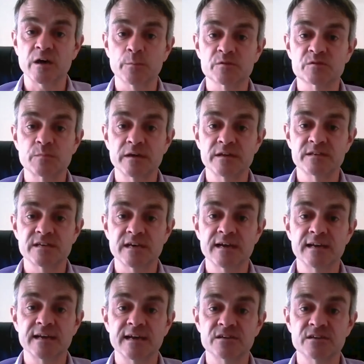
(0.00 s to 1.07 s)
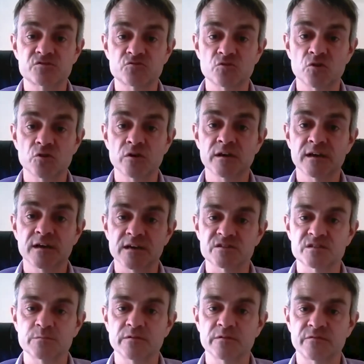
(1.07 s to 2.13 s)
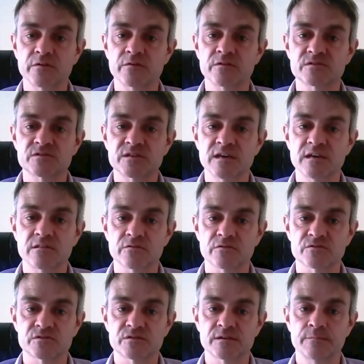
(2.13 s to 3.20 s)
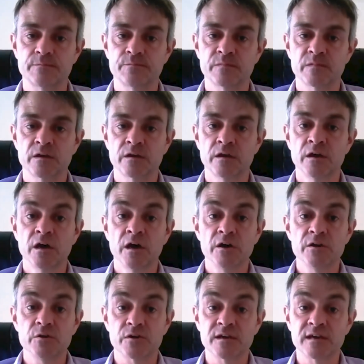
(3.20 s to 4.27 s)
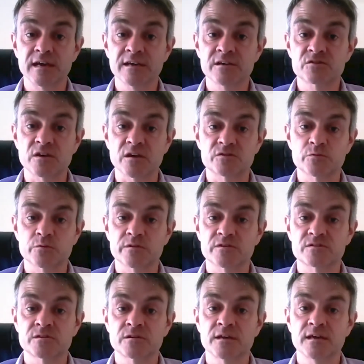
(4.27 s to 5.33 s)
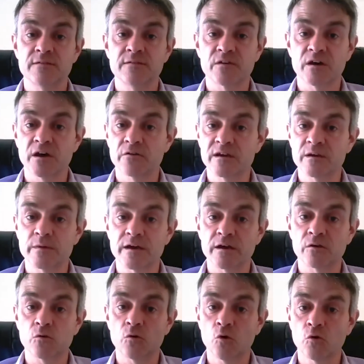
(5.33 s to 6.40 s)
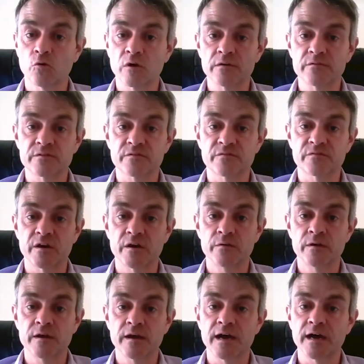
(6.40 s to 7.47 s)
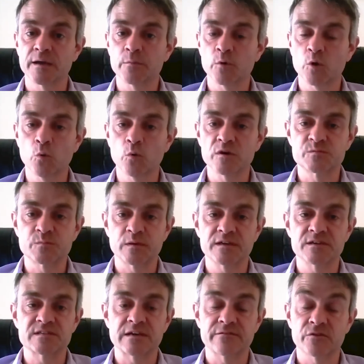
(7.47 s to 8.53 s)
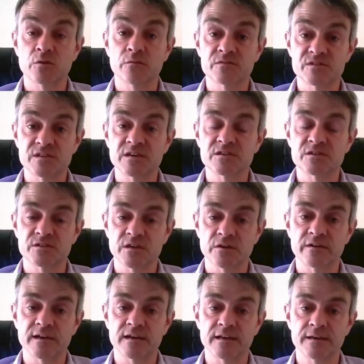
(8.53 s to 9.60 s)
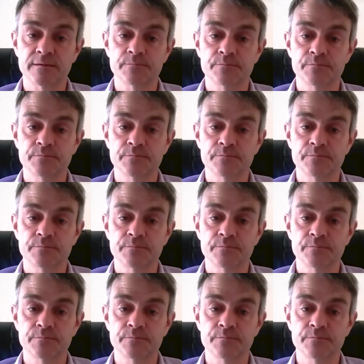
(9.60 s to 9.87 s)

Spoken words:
help us maintain a strong customer-focused ethos. You can get in touch with us via email or over the phone, and I'm always pleased to have a conversation directly.